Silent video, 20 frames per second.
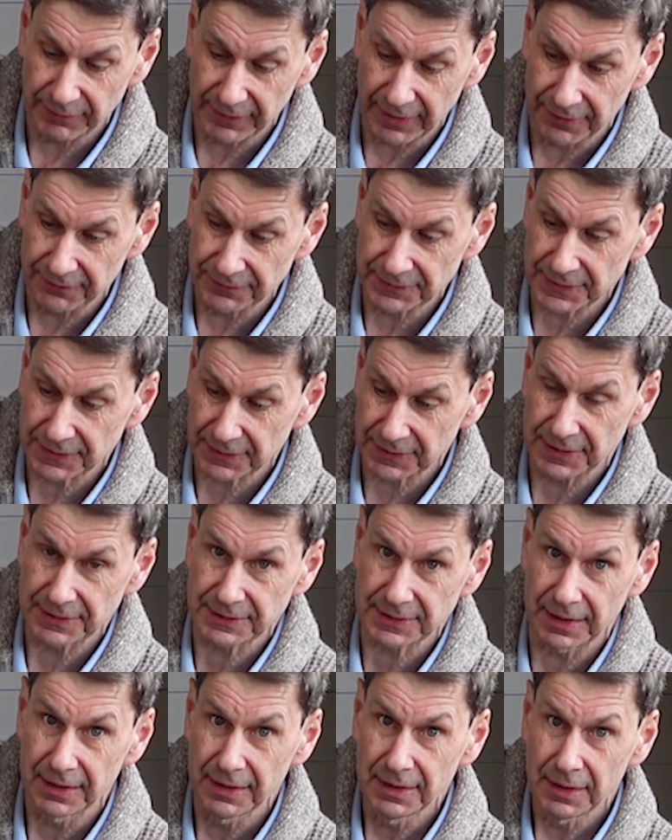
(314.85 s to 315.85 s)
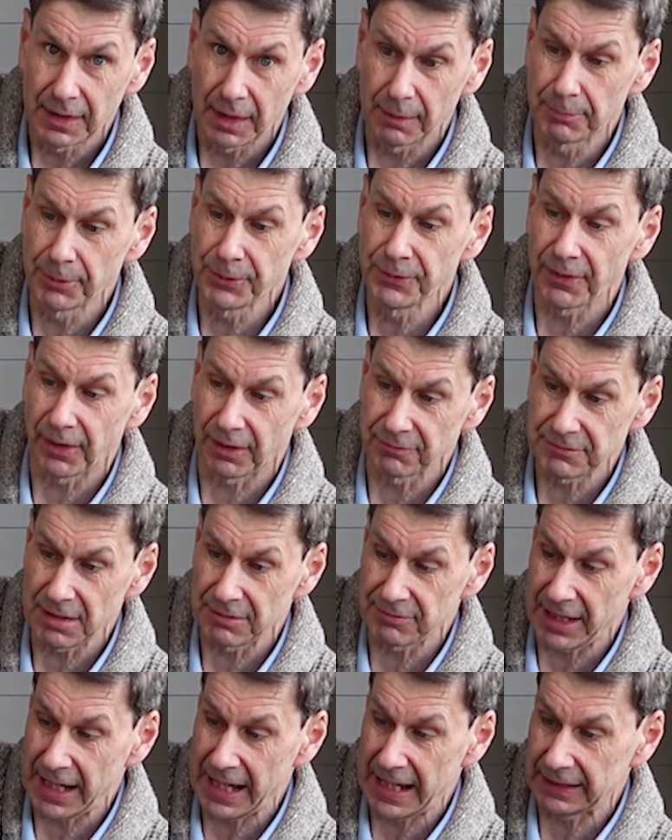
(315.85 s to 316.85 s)
with those because it's a, a, boot I've
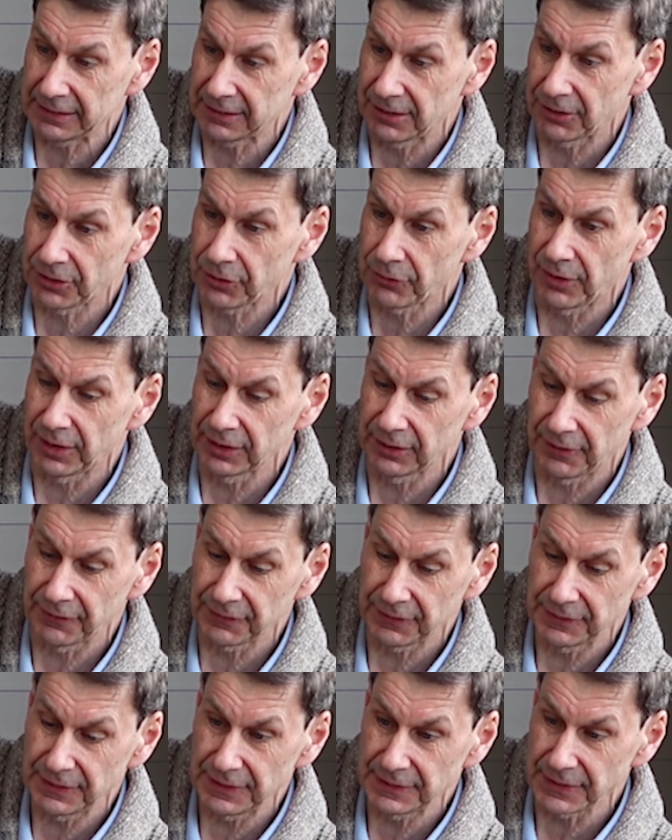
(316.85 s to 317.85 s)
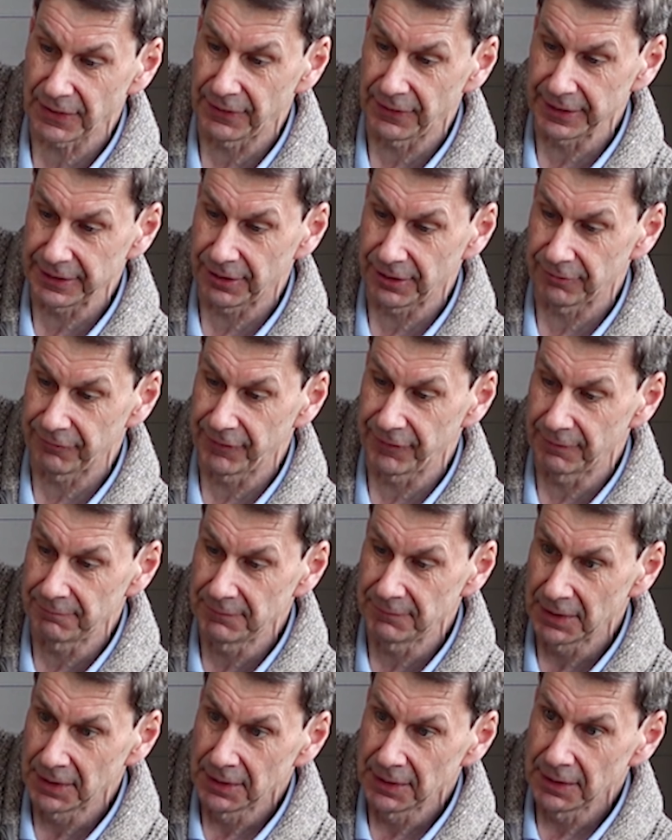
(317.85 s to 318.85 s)
never had and I quite like the design of
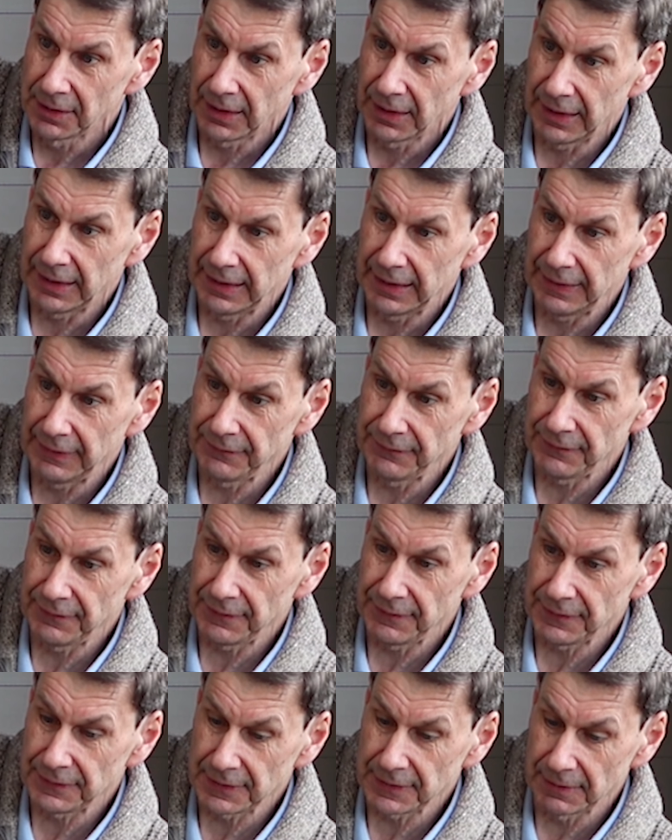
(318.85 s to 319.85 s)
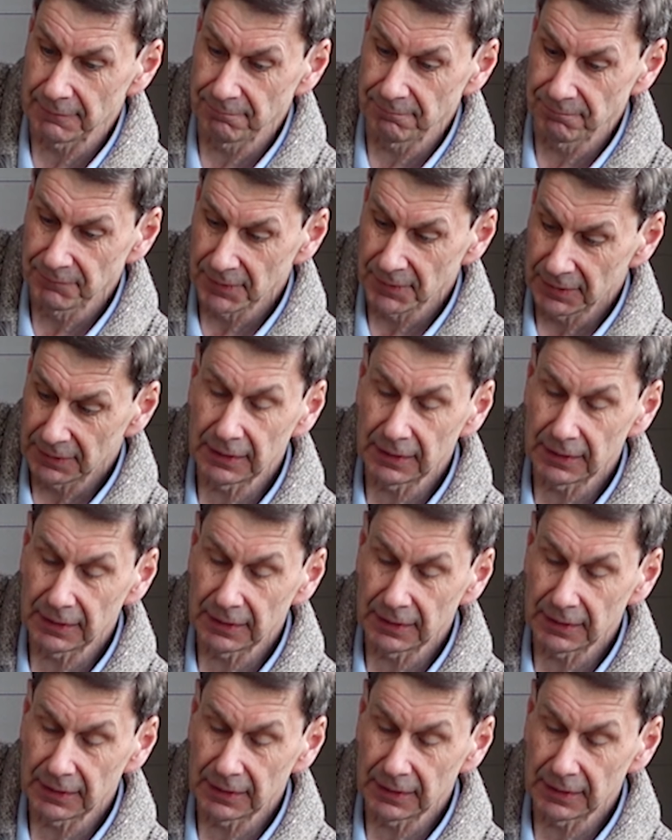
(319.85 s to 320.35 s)
them and um, a um,